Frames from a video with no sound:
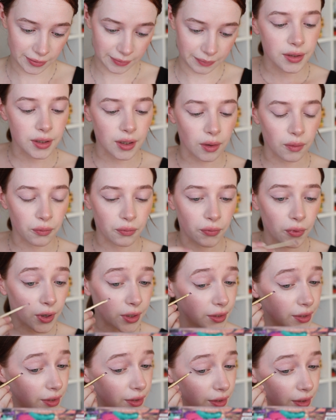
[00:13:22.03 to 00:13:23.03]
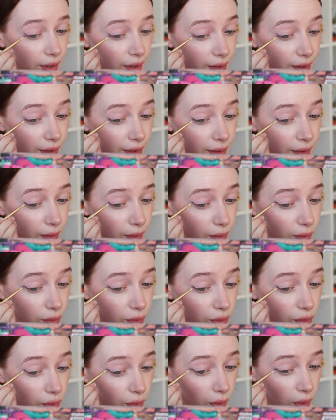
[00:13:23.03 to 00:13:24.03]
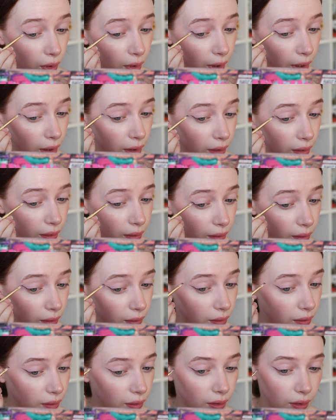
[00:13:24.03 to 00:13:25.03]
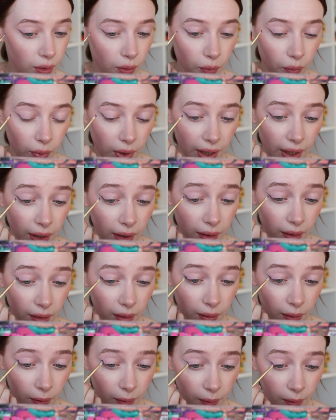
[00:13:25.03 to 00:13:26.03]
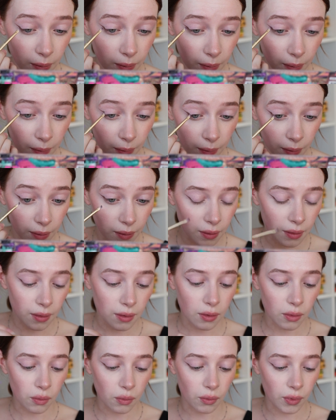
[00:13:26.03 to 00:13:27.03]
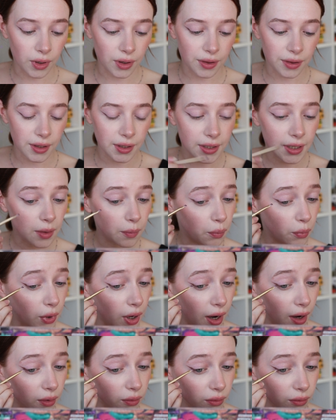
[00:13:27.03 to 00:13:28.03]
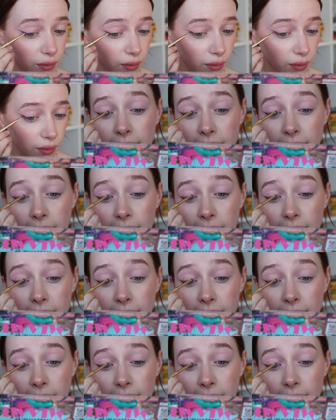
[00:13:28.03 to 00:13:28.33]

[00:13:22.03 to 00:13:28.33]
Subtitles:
So I'm first just drawing a wing with the deep brown.